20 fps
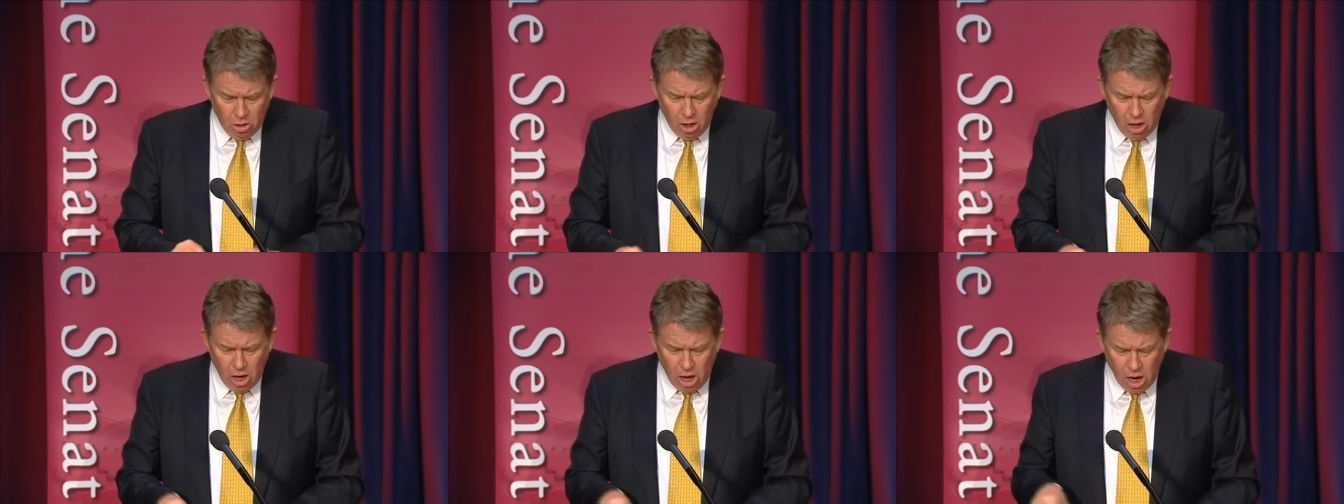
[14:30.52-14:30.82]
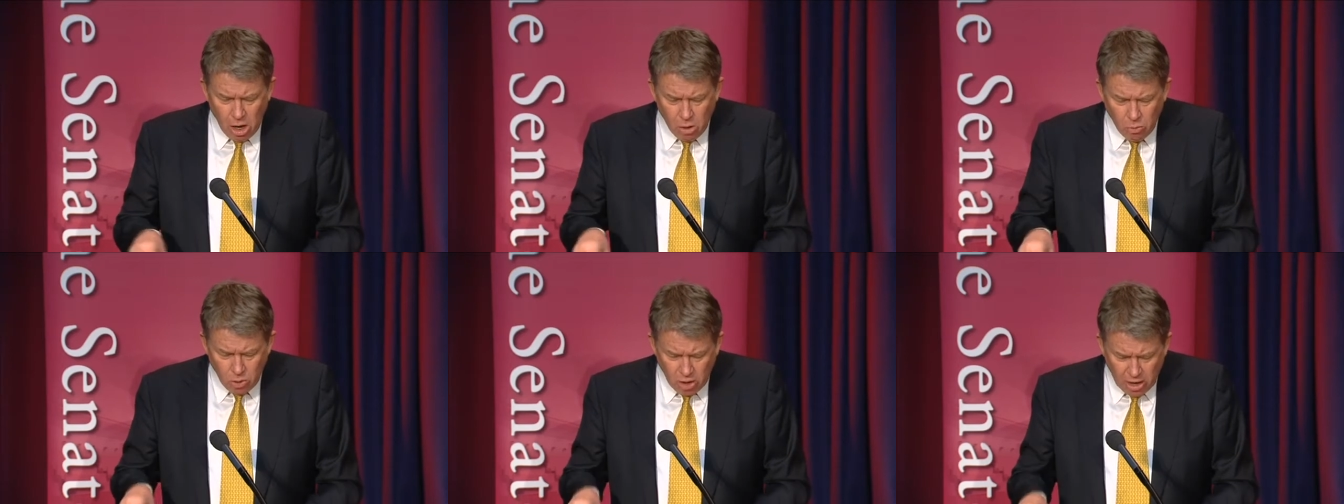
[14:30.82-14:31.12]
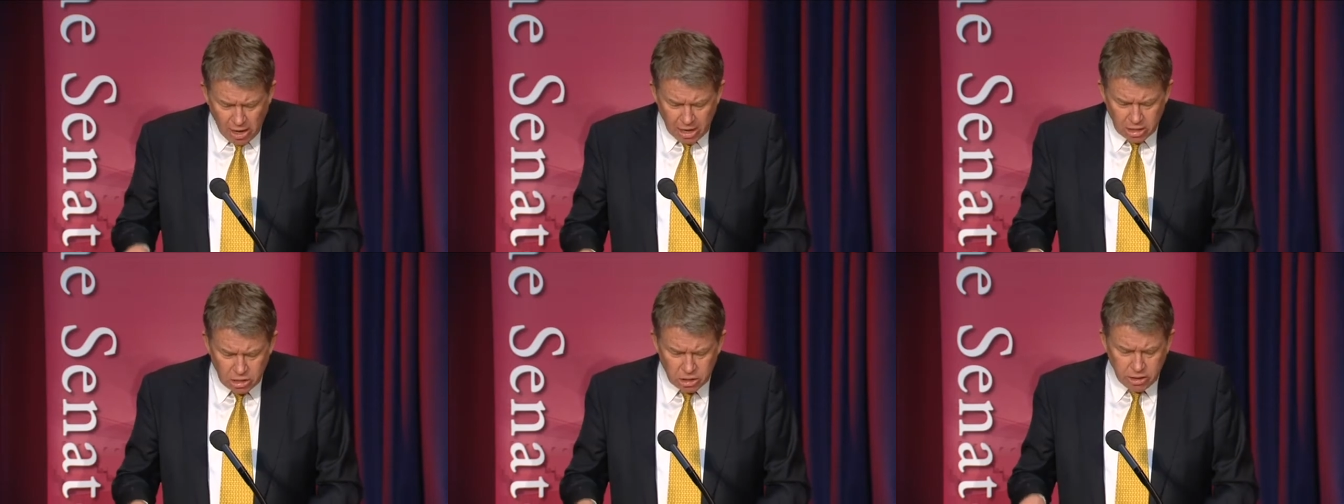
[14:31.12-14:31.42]
uh, were
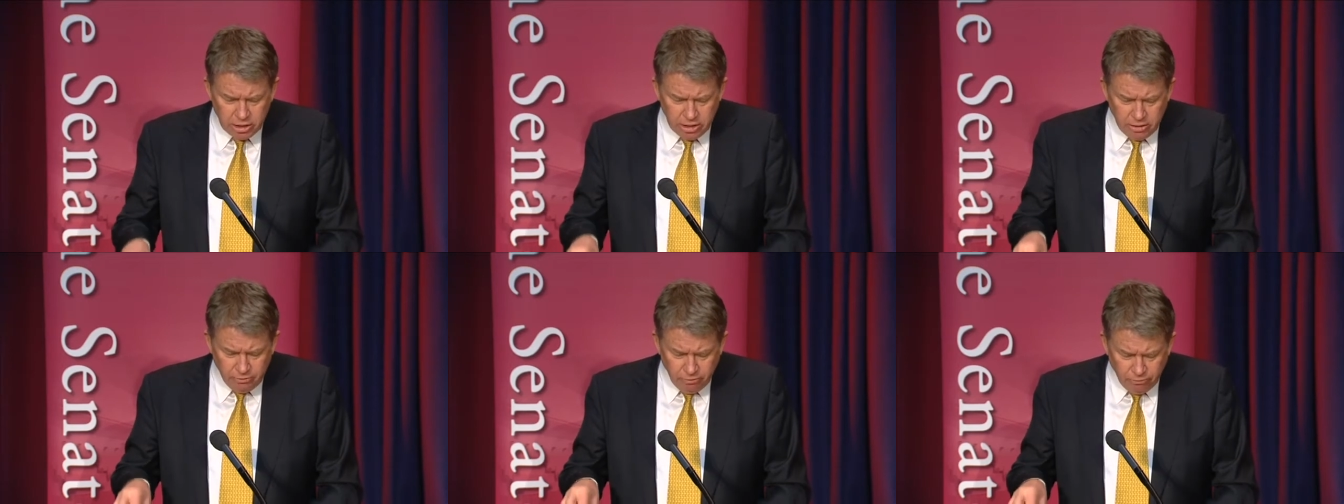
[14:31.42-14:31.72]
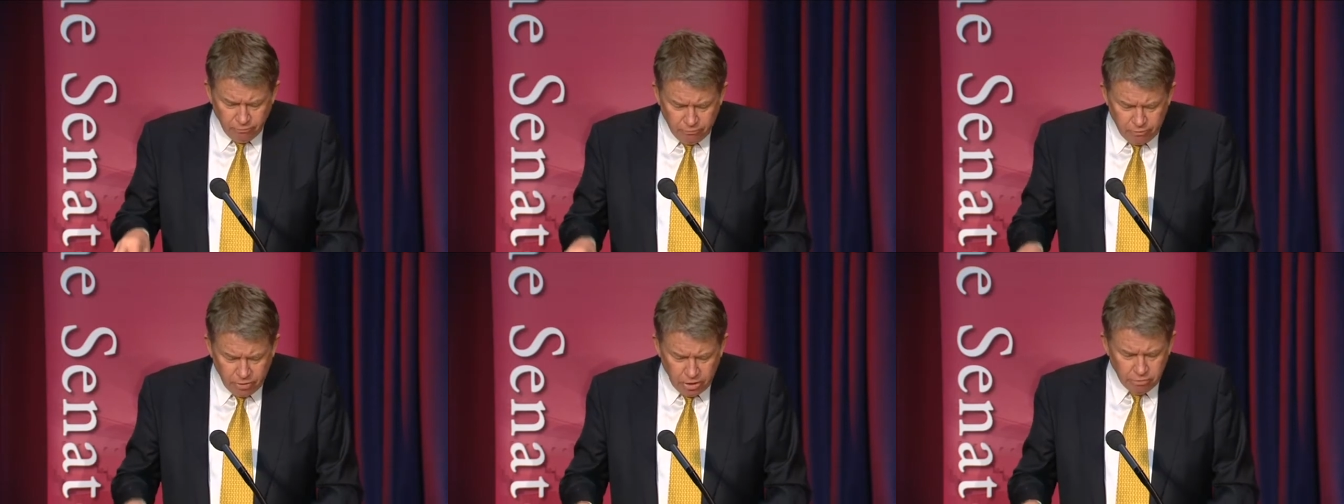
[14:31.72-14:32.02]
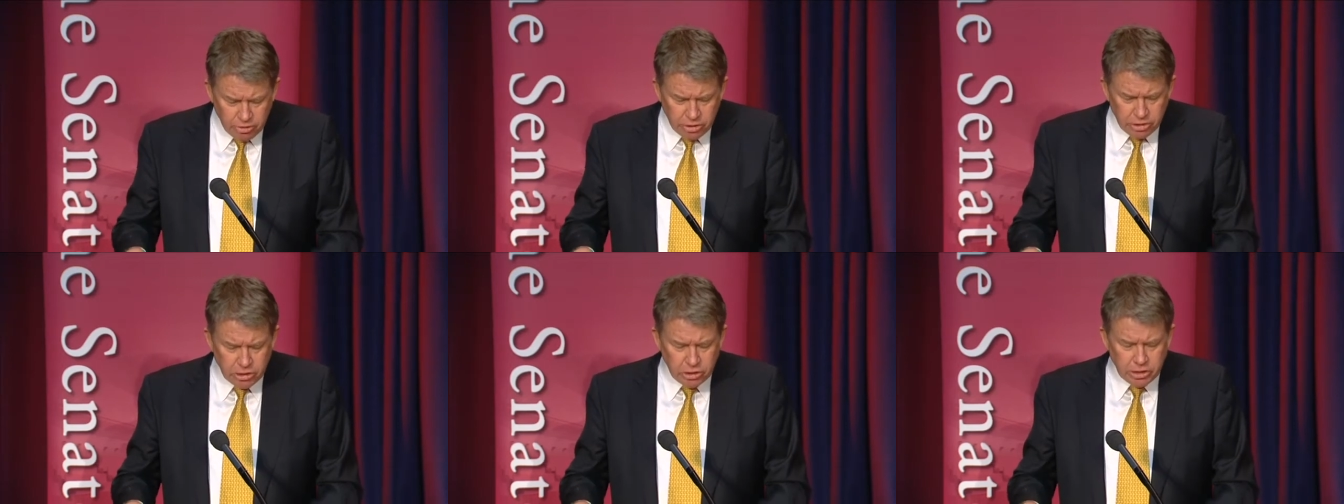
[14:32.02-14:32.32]
actually
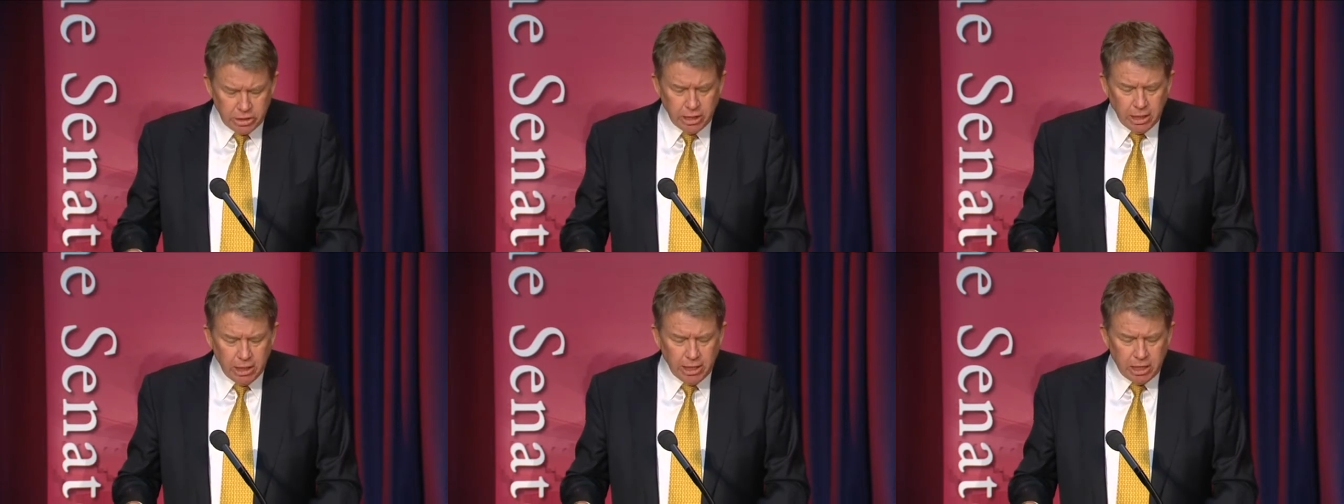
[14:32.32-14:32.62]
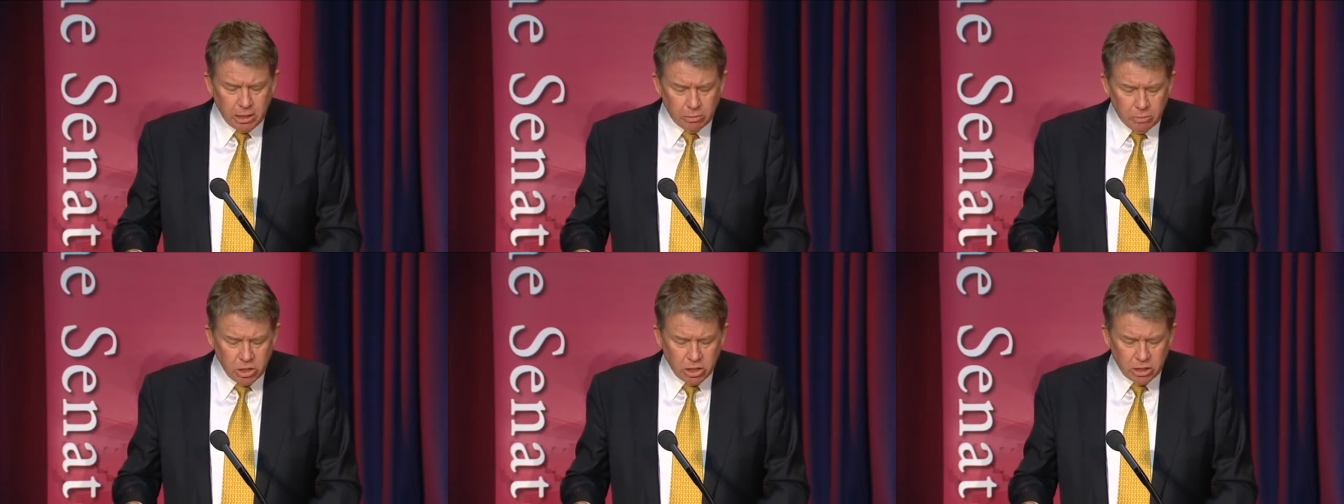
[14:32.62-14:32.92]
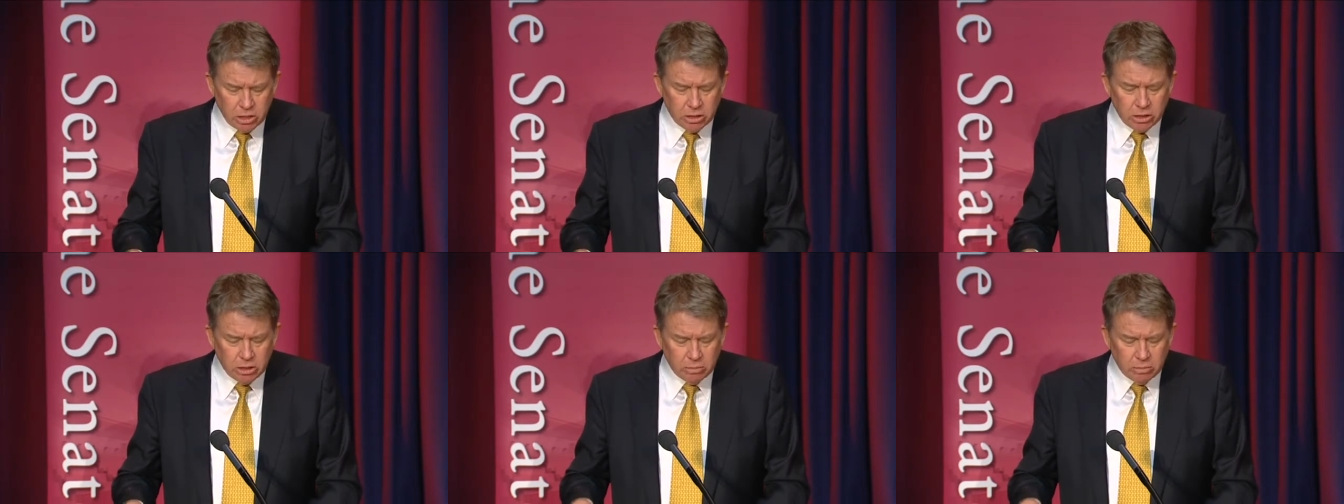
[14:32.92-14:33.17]
very sincerely committed